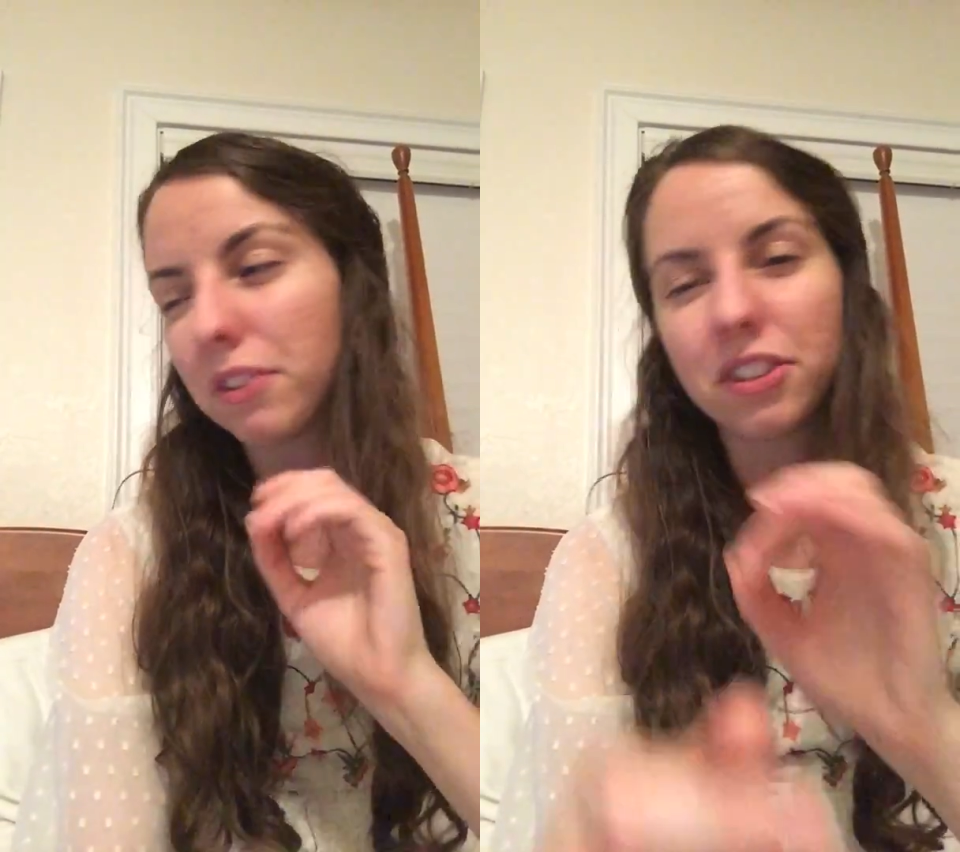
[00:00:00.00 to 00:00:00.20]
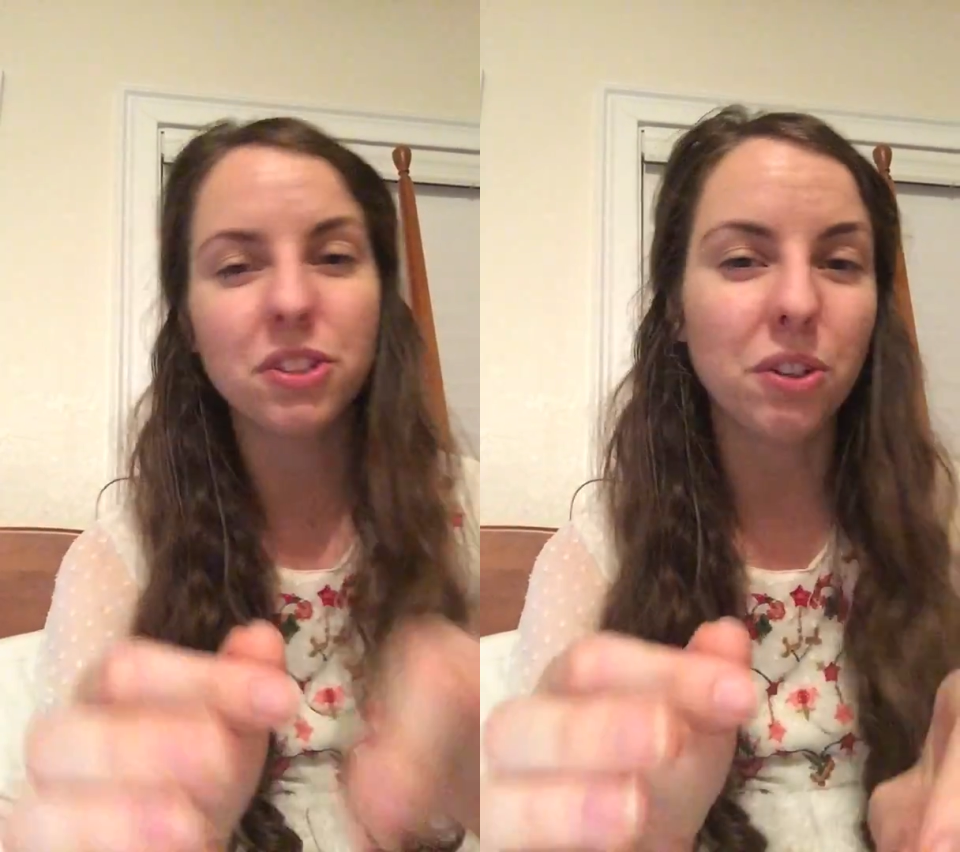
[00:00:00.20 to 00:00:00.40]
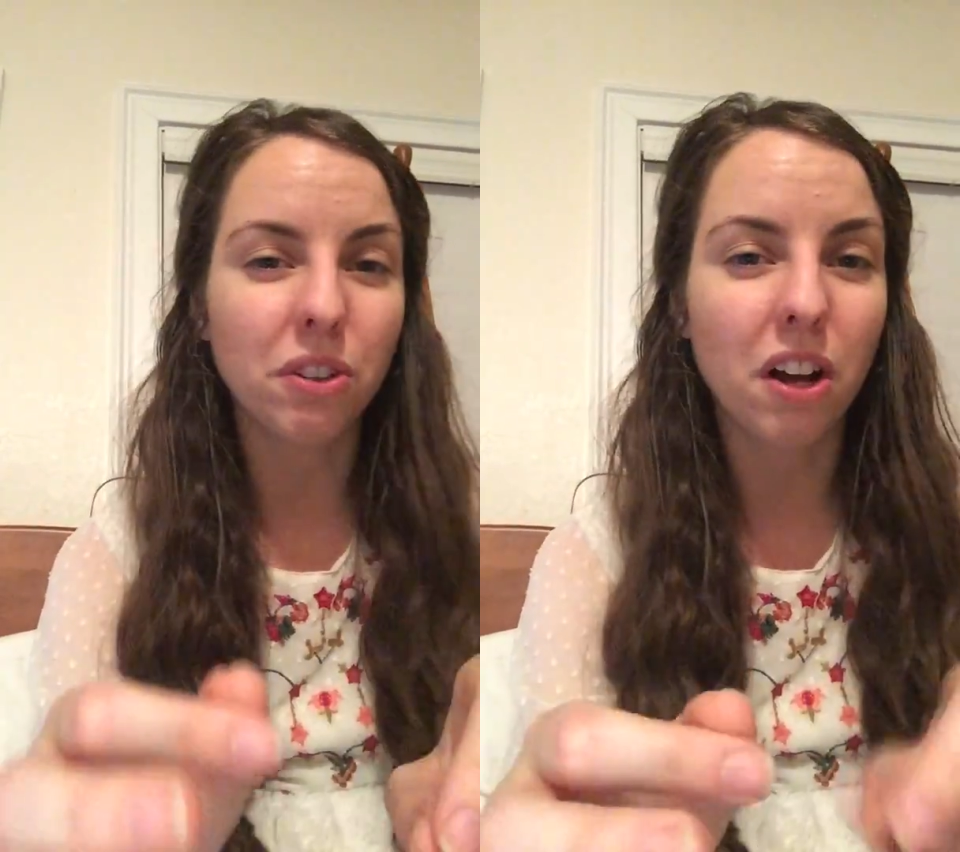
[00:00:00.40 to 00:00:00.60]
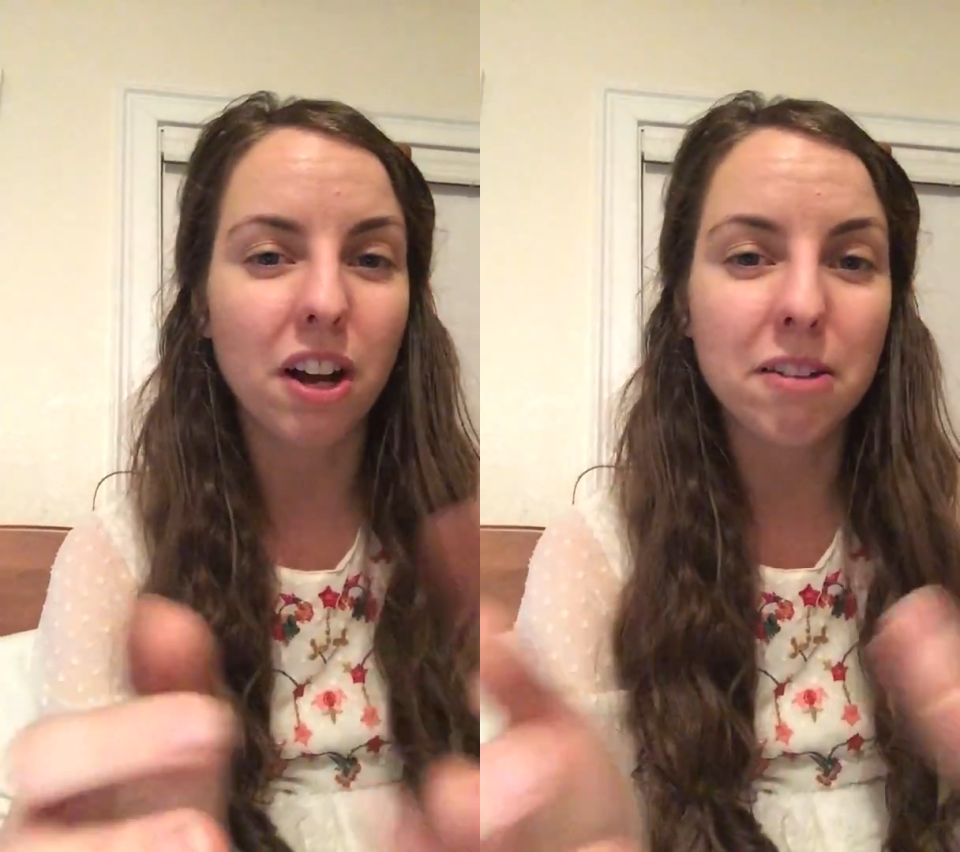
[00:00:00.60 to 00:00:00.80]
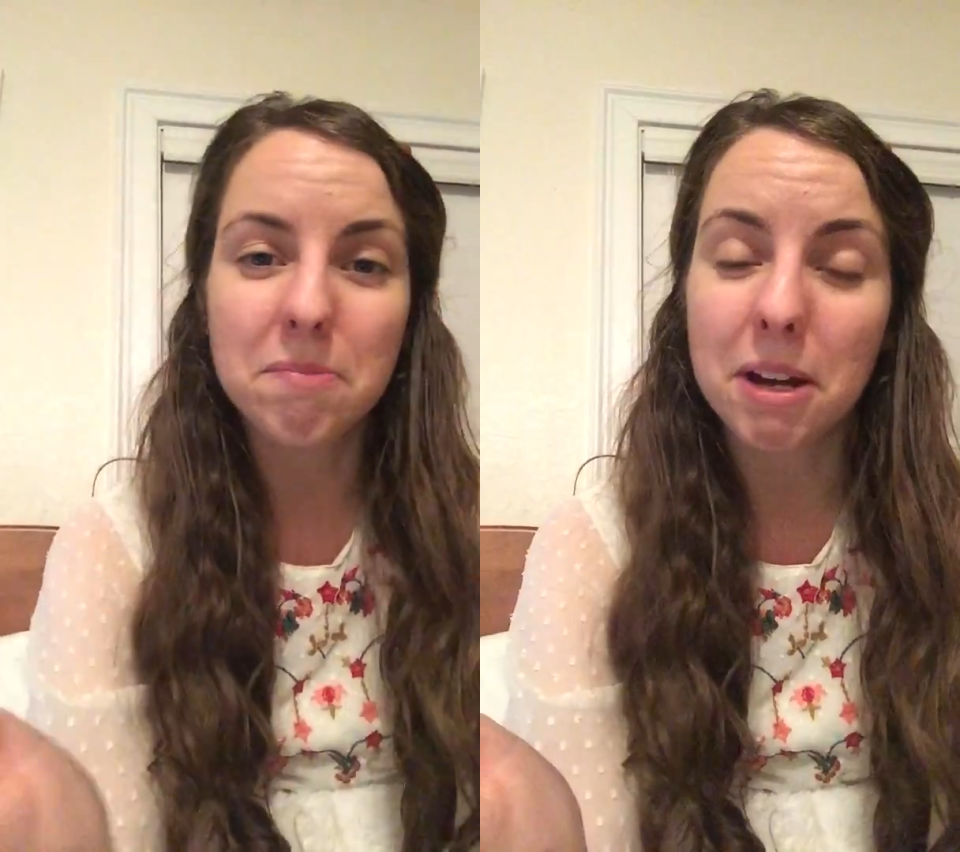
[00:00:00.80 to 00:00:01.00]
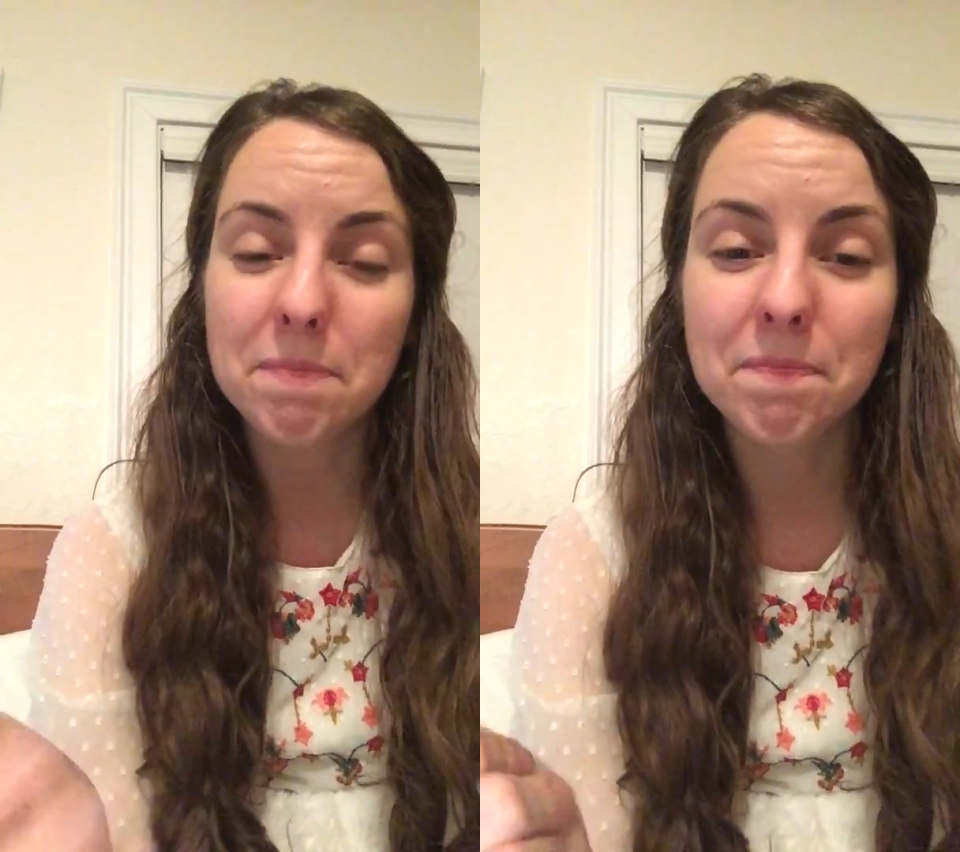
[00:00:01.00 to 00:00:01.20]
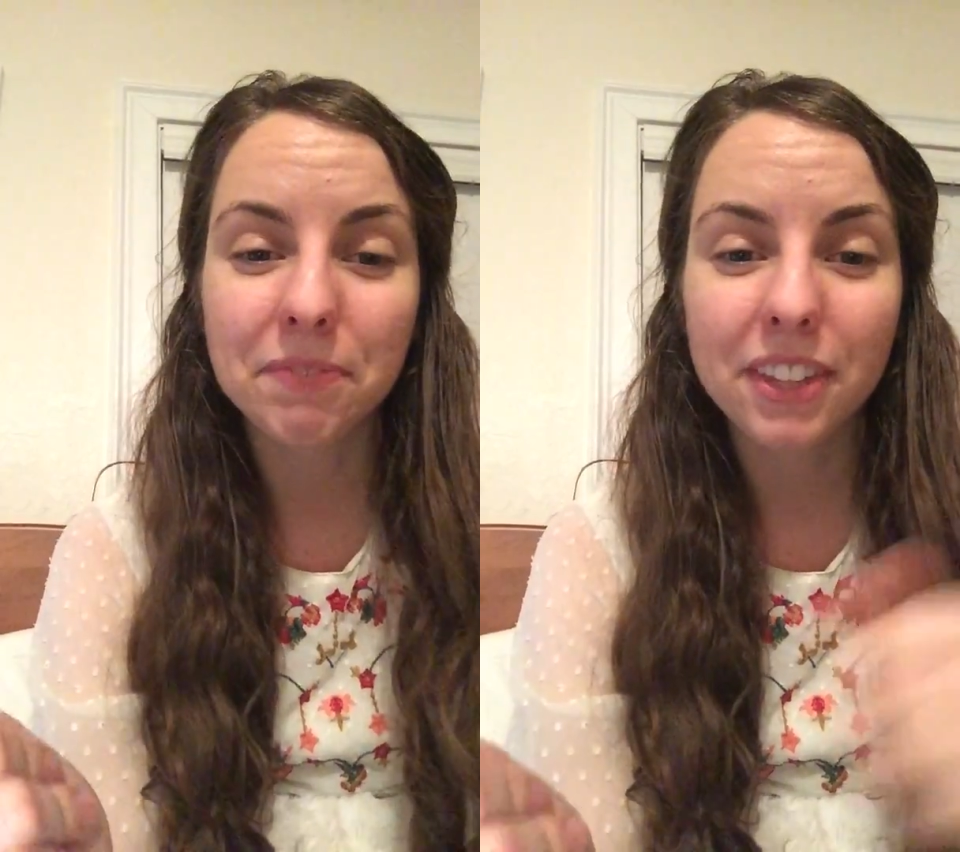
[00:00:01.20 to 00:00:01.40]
wasn't too long. But,